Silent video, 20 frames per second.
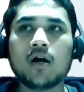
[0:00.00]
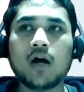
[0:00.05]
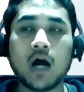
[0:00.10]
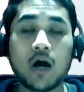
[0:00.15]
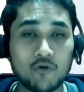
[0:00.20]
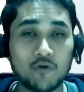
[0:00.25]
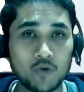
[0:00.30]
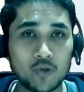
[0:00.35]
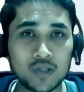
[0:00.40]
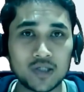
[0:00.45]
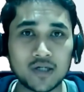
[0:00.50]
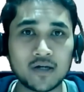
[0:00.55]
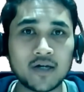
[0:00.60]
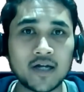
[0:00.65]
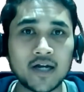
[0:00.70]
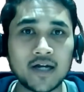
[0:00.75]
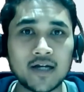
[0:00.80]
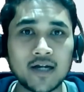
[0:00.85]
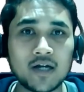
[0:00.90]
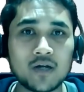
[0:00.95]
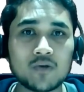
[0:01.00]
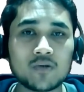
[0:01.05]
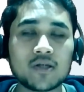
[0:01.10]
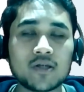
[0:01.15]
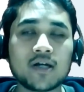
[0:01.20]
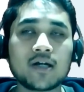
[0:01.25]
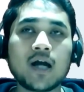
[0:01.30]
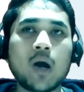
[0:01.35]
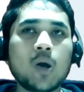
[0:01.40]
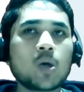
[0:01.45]
how to insert data into
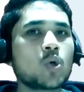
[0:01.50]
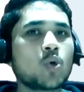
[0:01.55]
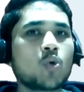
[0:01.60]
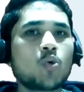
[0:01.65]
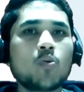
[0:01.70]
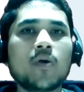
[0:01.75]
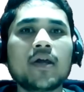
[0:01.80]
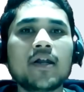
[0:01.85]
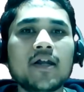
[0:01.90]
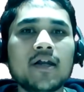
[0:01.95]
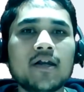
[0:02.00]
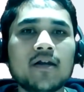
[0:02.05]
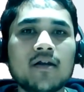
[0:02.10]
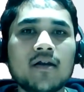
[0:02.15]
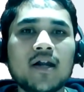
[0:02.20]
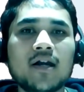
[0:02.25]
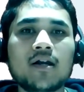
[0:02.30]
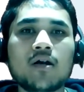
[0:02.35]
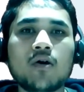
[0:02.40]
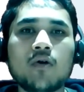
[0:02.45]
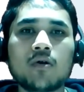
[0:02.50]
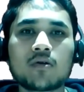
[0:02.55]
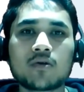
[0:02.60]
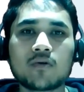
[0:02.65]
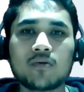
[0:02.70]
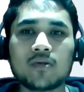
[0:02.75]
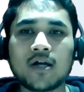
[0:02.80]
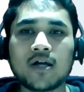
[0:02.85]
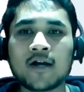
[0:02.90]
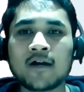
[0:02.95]
that, how to query data
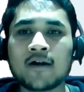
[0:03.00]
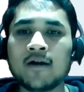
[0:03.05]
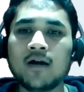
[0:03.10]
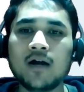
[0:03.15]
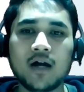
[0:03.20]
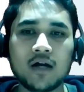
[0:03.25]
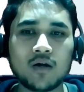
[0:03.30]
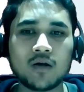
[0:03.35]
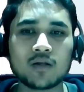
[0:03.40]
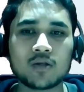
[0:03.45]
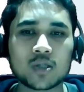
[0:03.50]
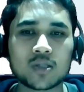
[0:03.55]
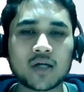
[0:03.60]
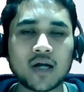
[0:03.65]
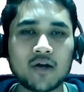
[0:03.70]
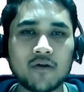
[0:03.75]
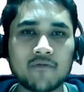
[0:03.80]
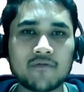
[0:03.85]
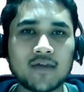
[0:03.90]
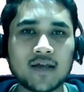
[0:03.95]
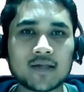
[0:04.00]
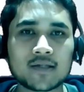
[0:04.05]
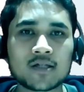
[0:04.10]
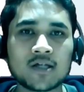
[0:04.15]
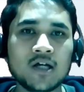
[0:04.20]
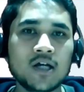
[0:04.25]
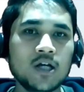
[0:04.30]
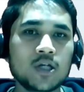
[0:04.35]
onto that, and all those kind of things.